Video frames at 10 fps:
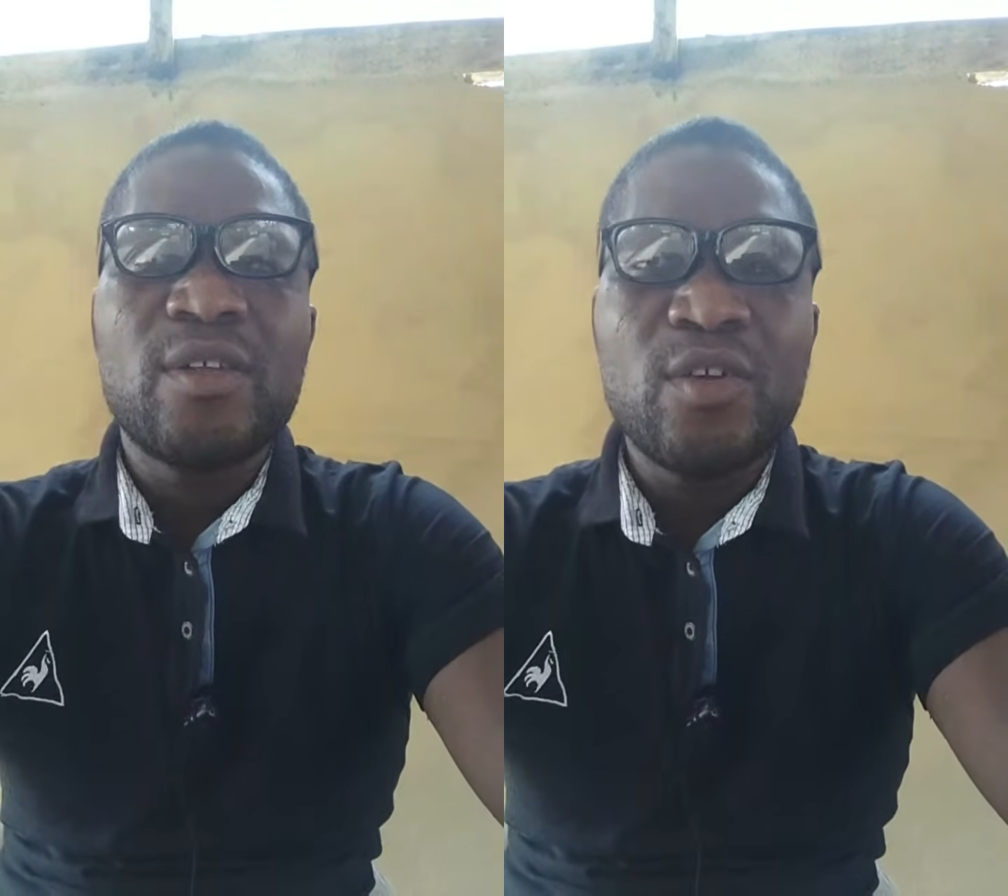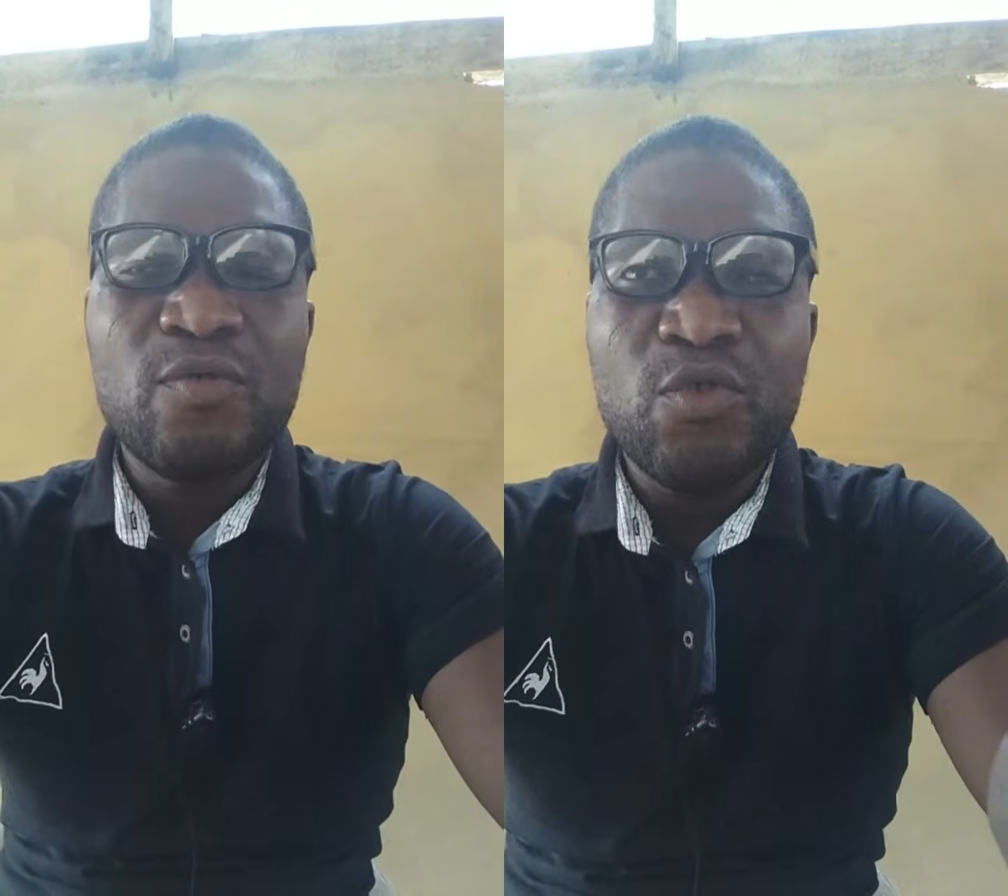
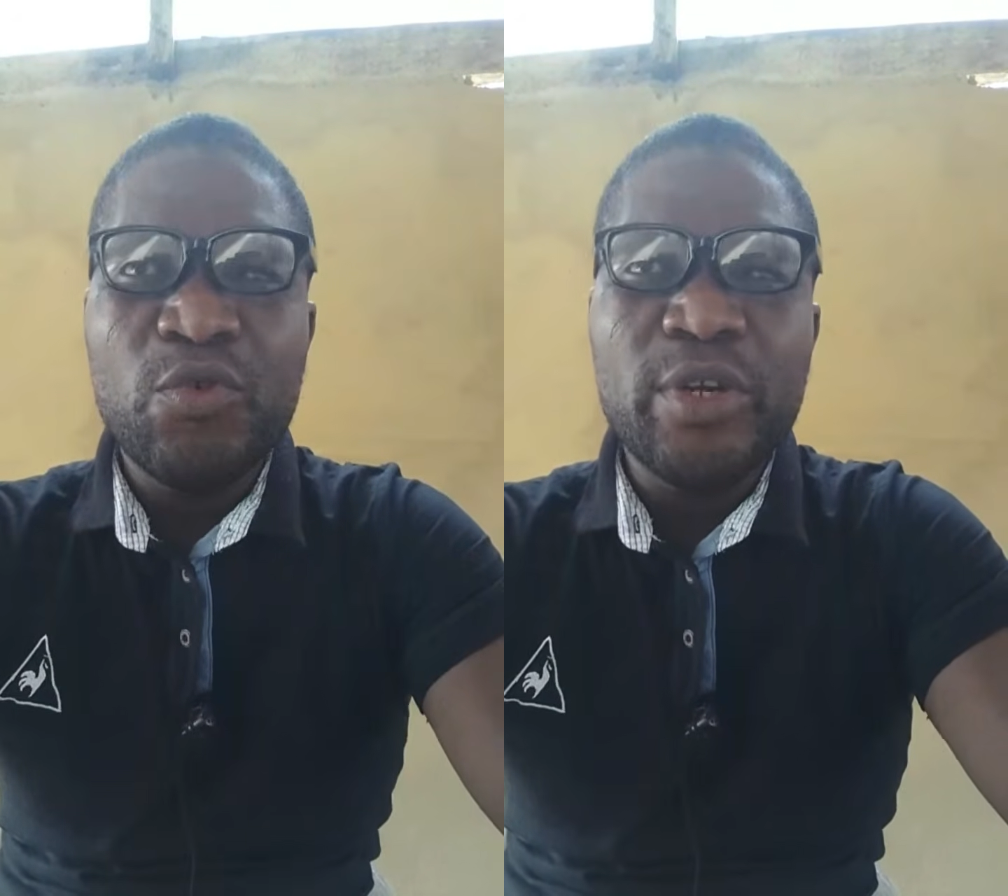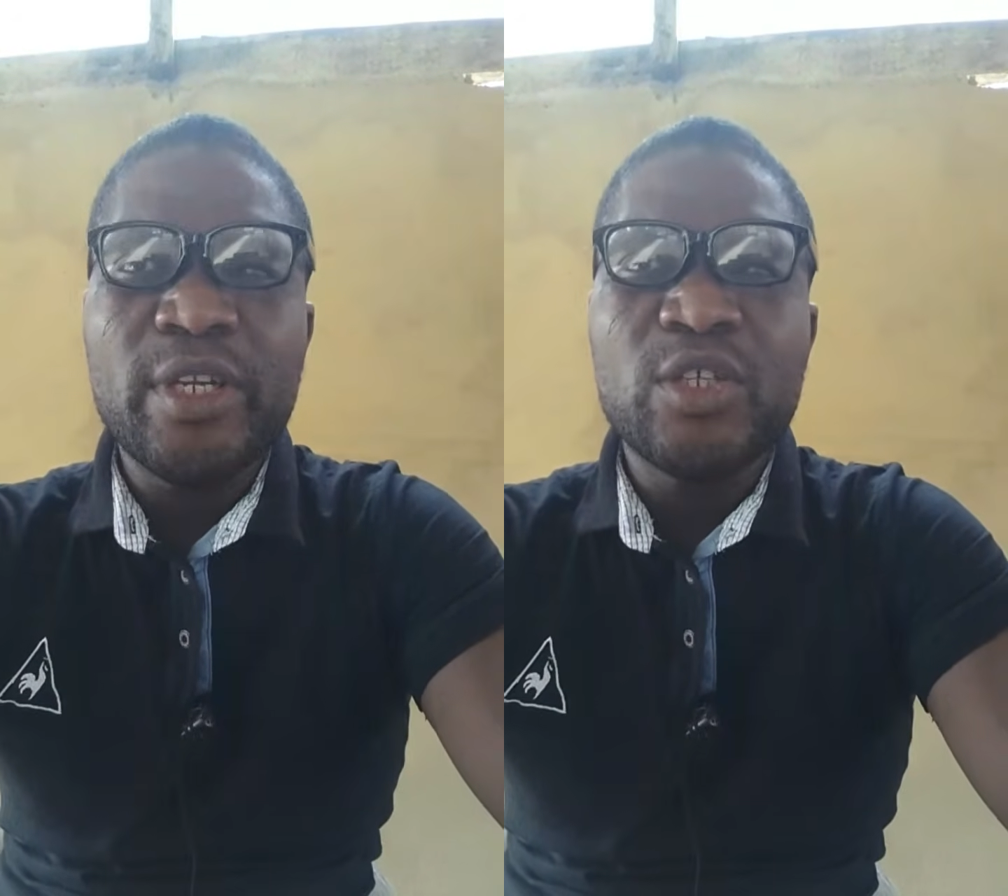If you
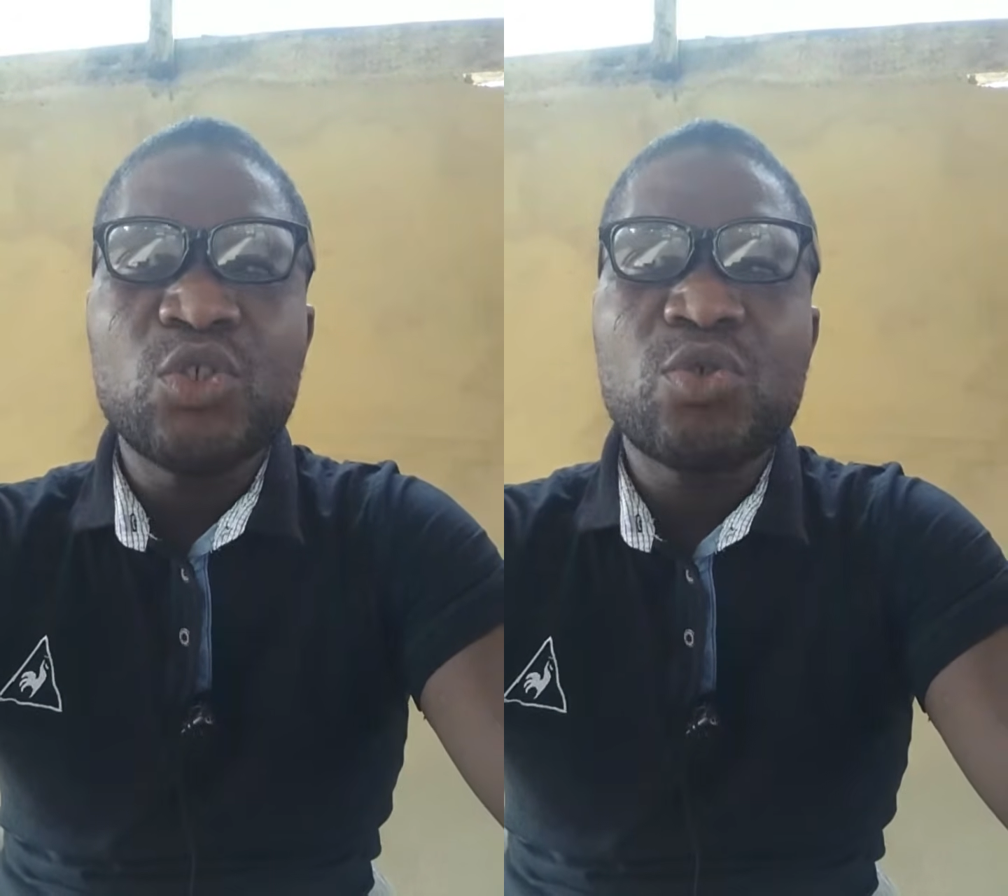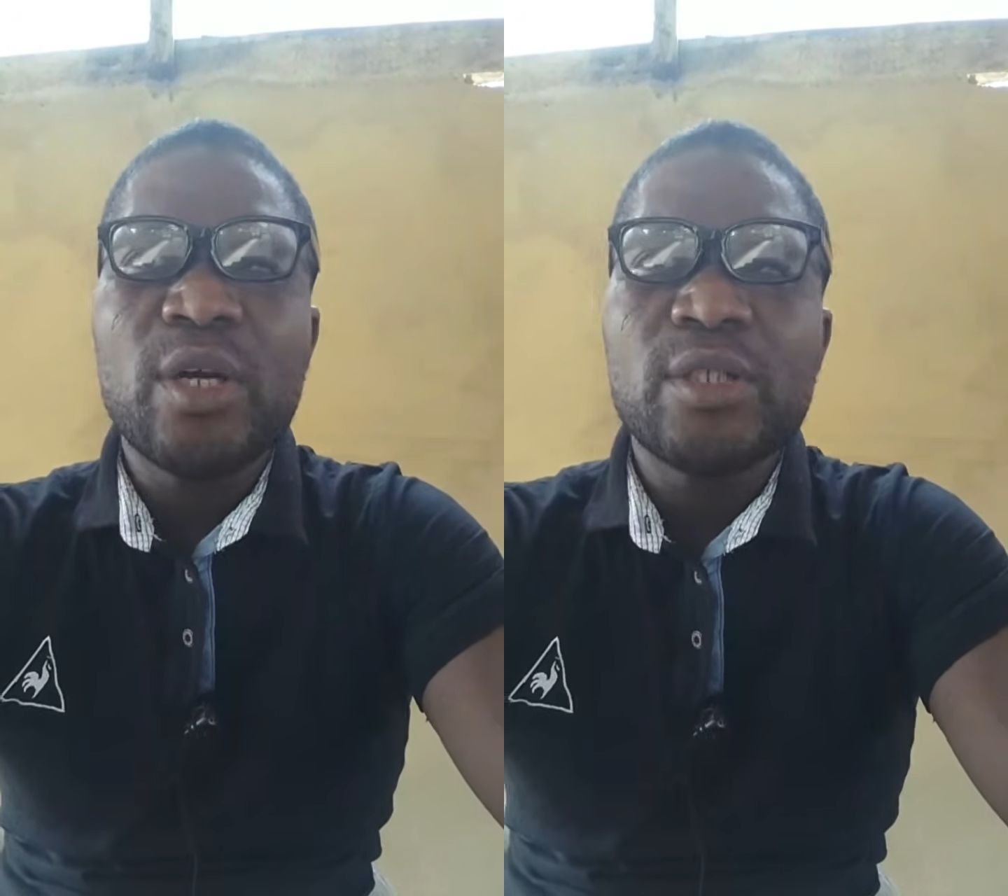read the
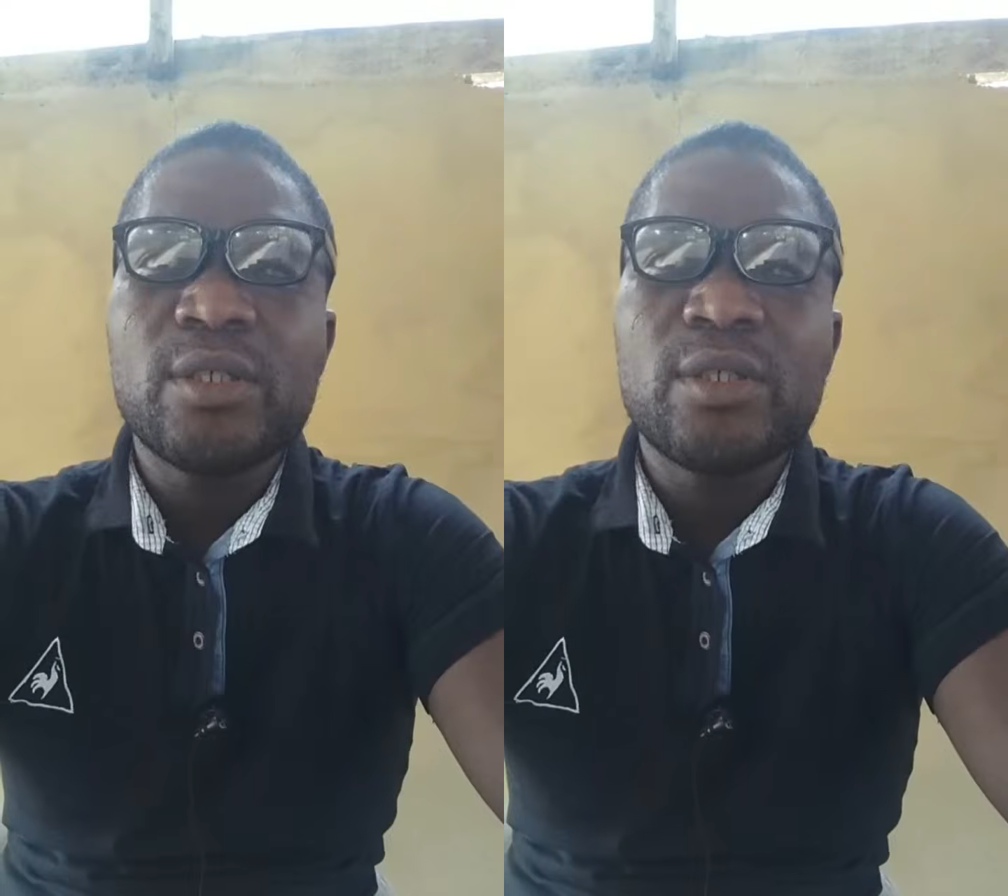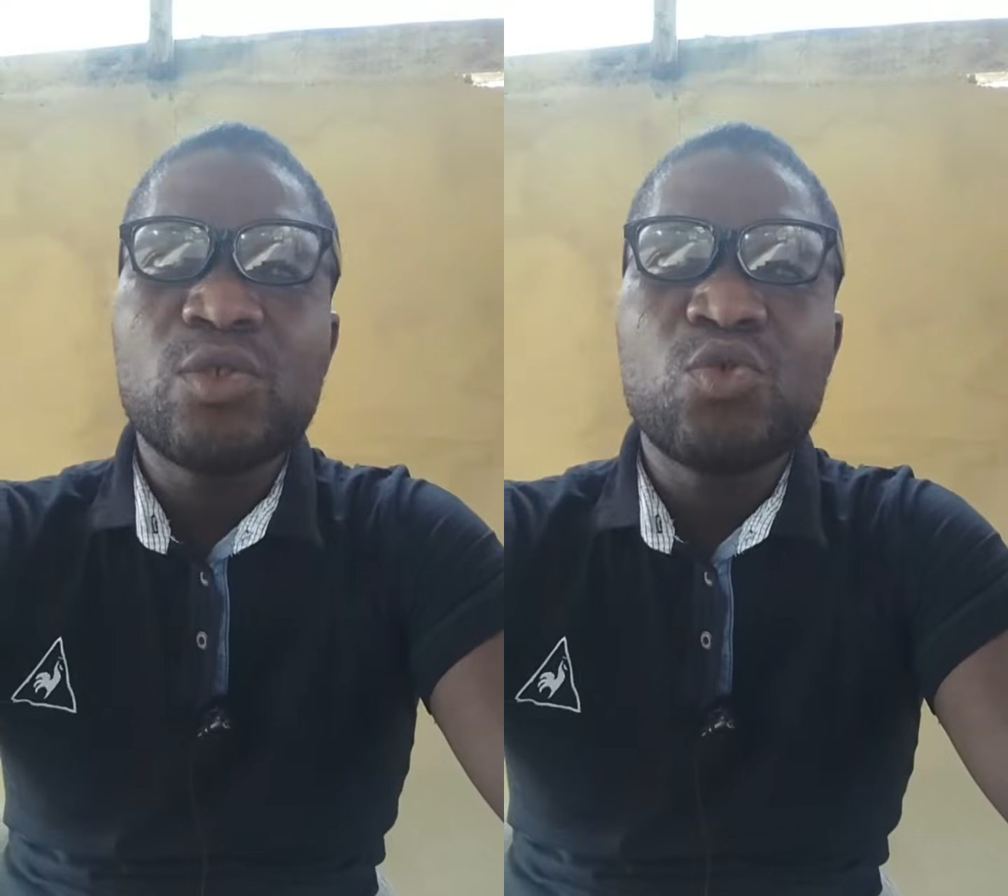instructions,